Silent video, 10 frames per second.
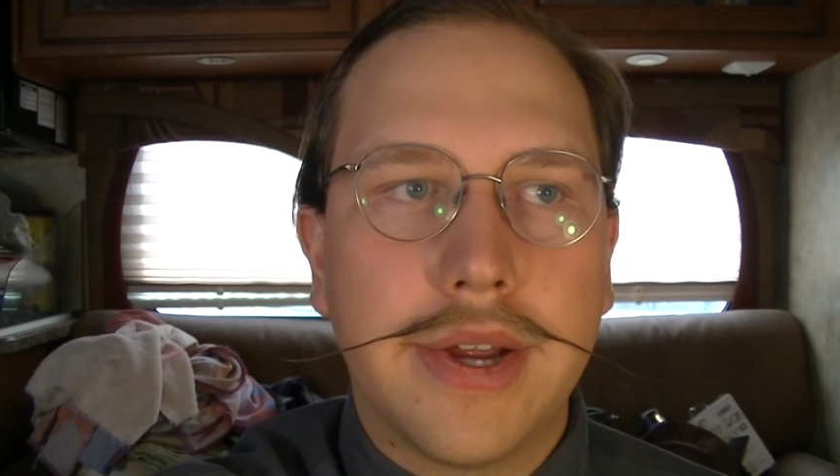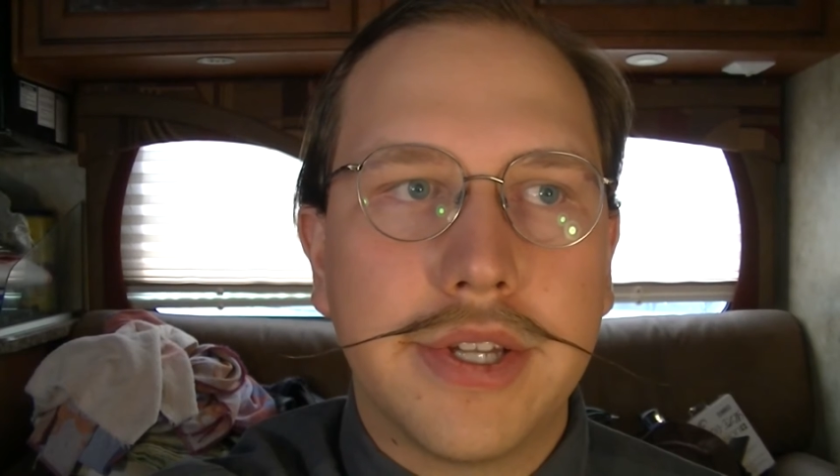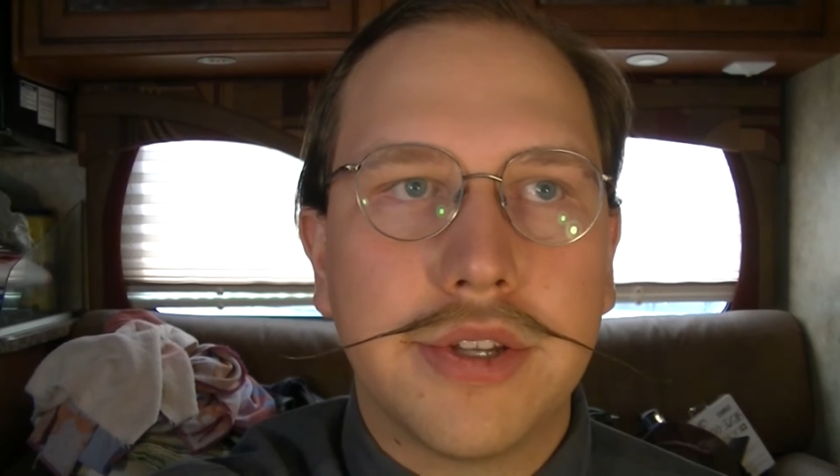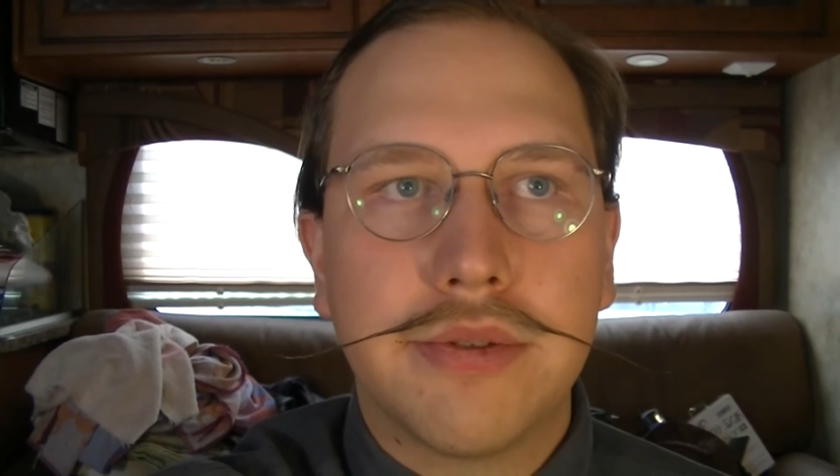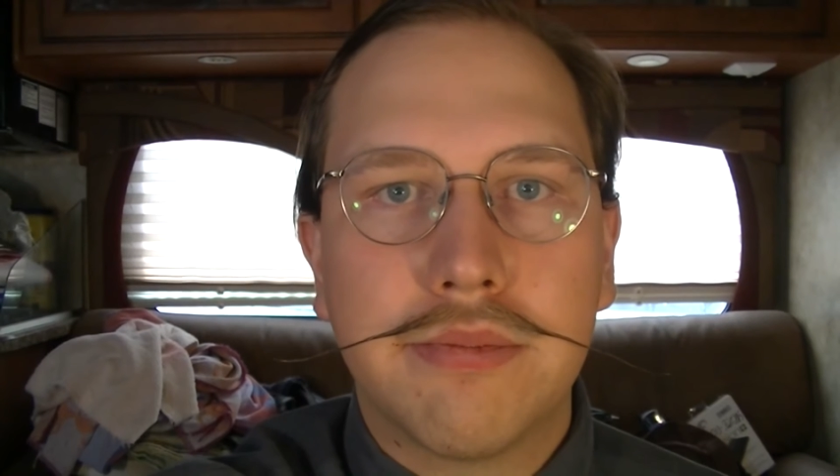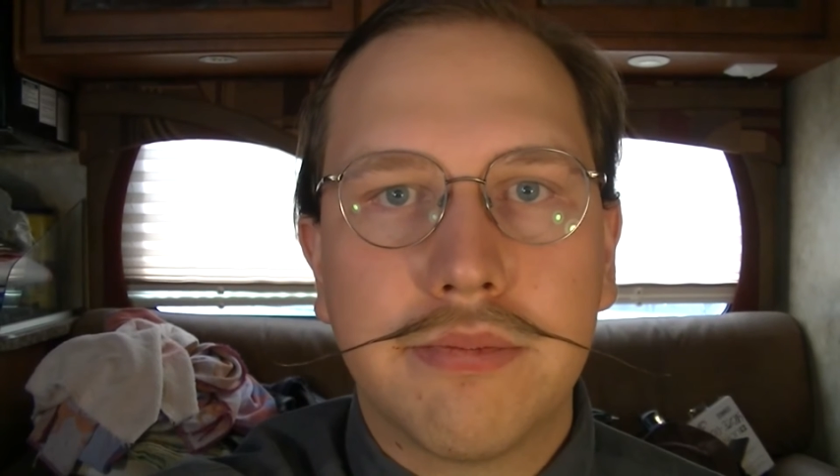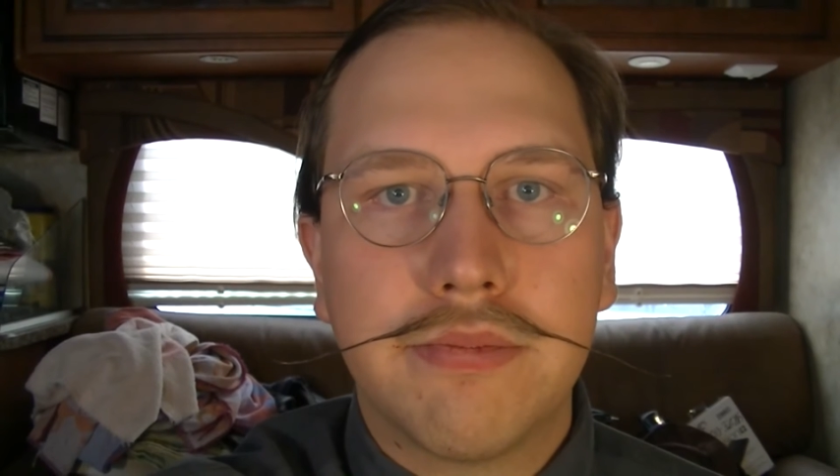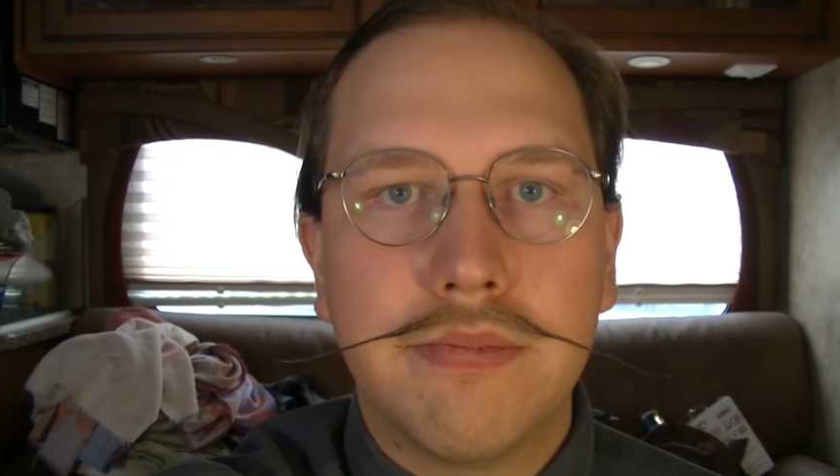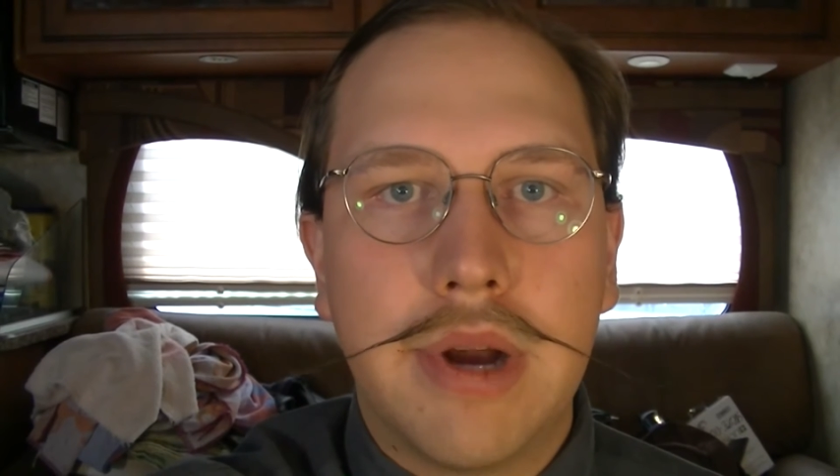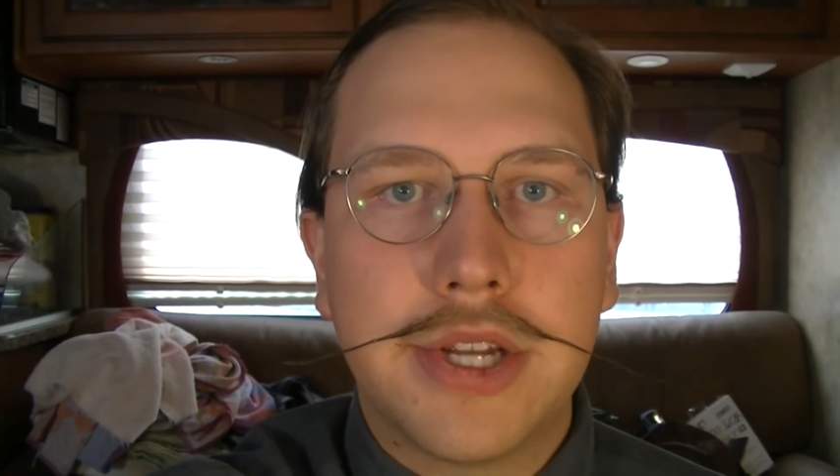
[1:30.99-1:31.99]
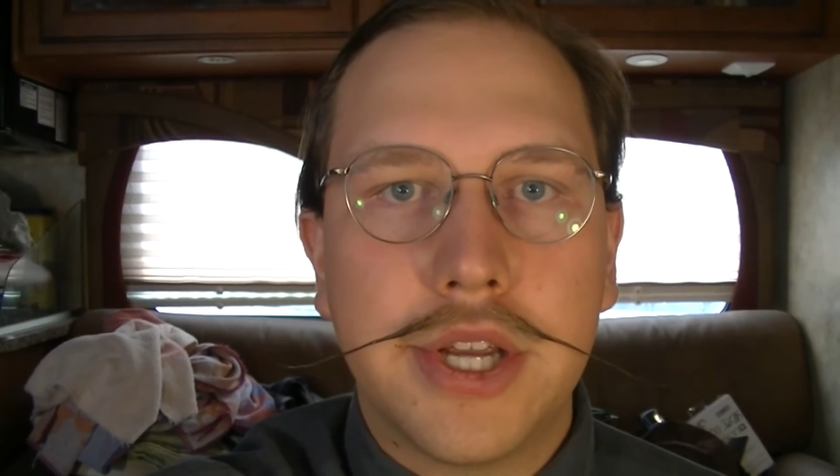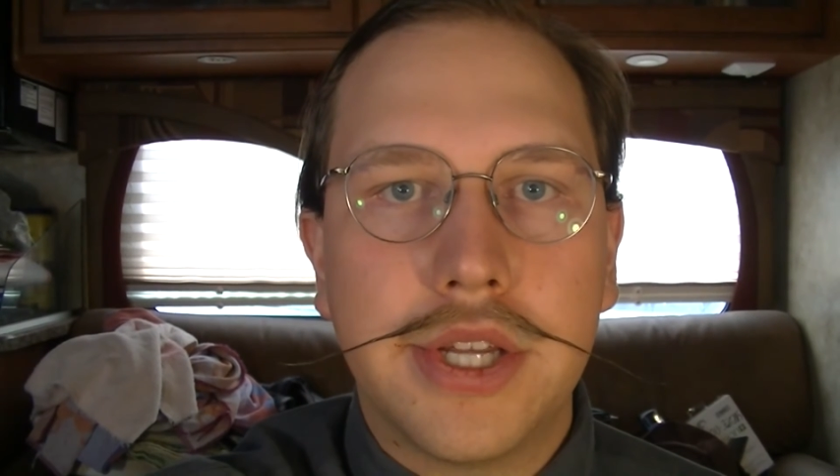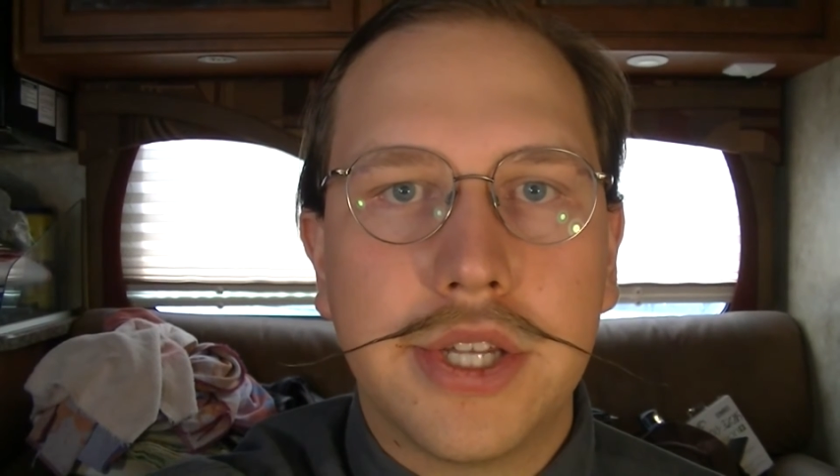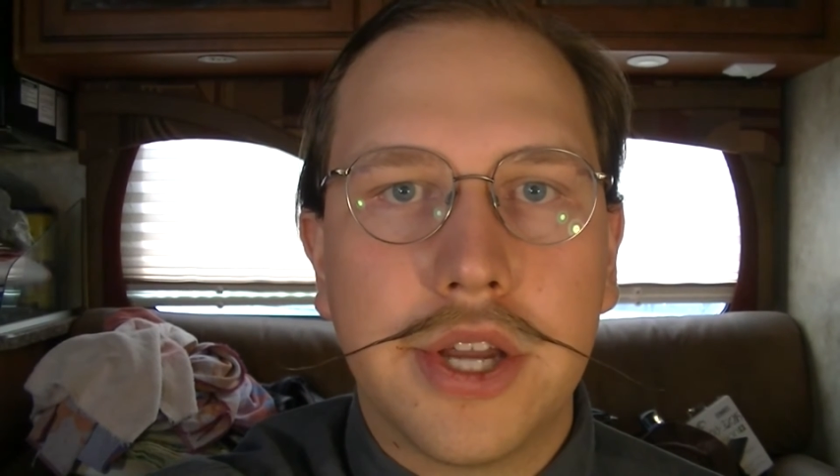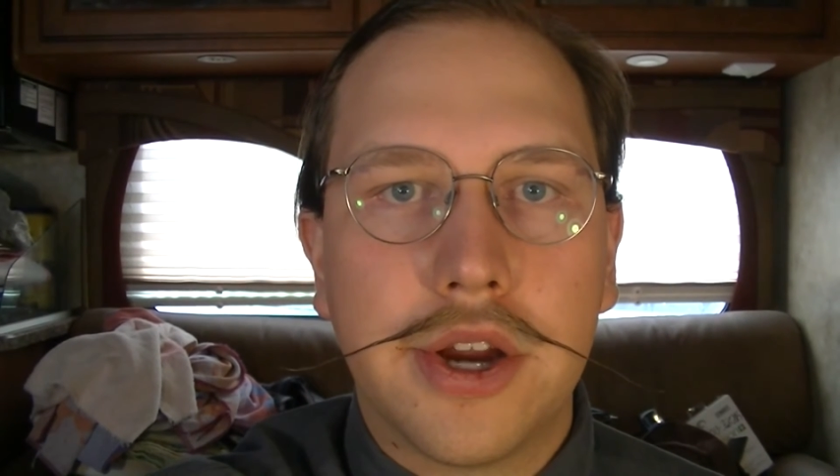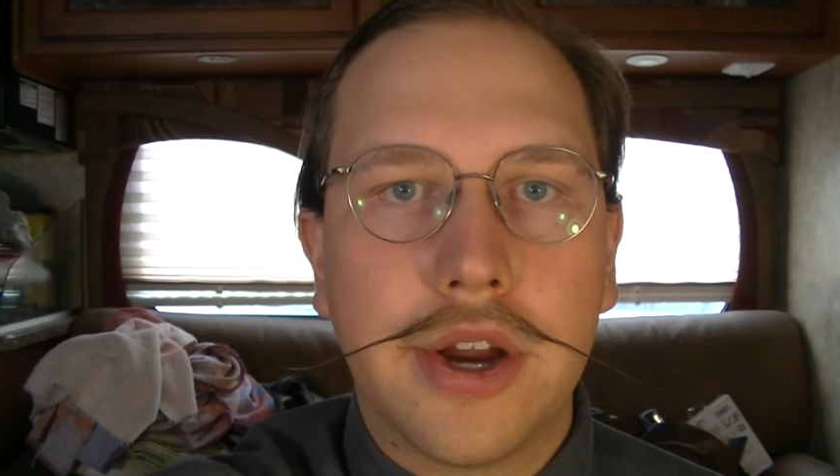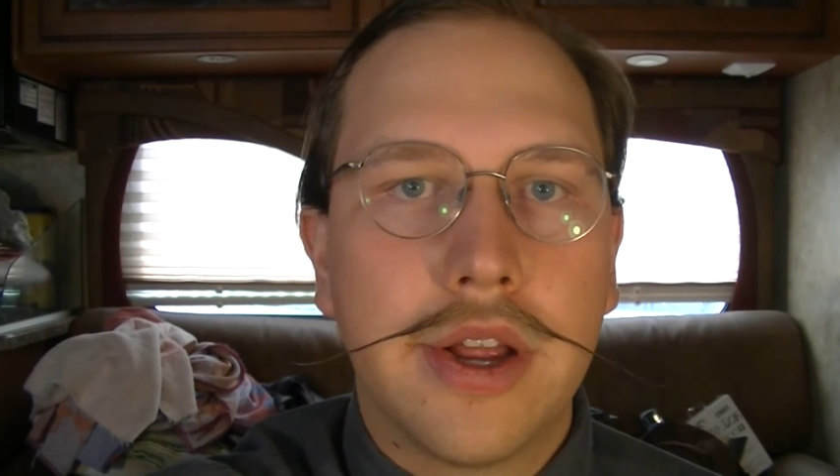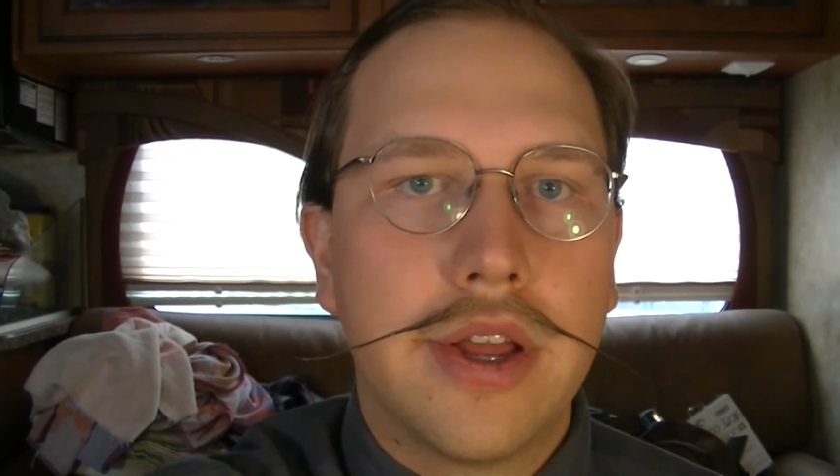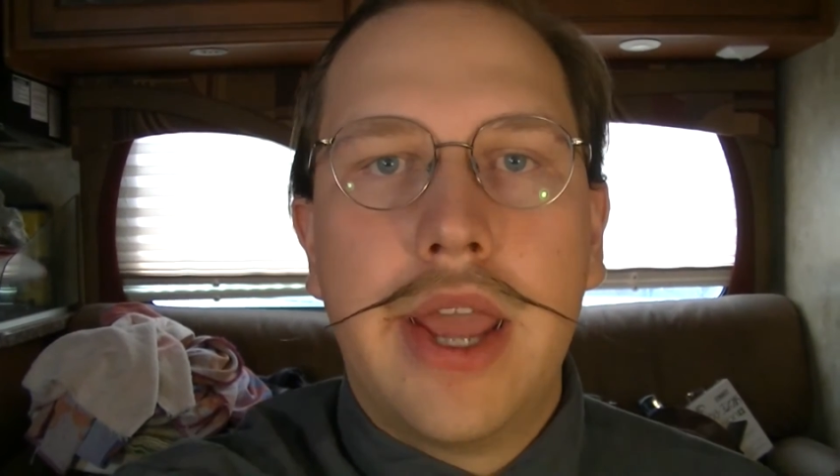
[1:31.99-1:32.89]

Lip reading: is much easier.